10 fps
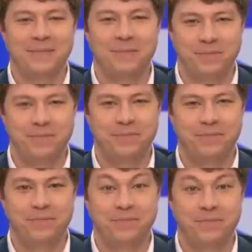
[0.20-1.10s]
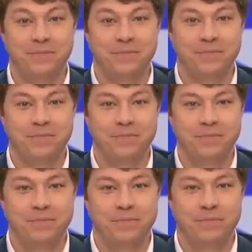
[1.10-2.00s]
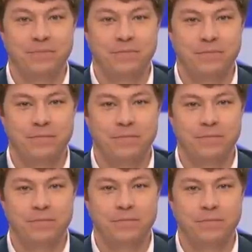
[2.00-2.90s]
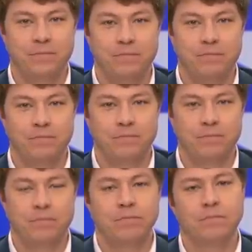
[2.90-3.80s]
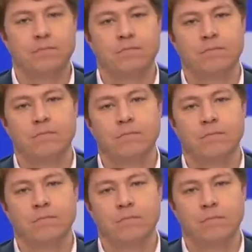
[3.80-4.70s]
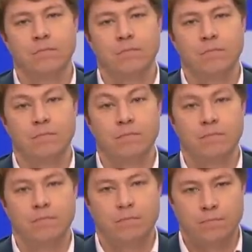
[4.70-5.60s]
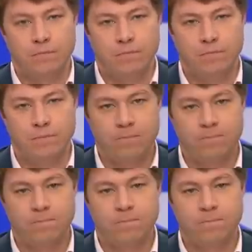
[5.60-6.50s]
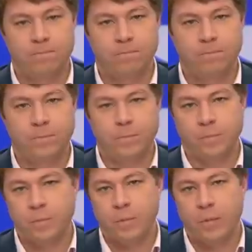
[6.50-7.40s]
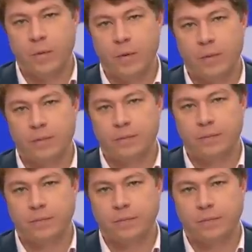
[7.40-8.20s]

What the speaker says: (silent)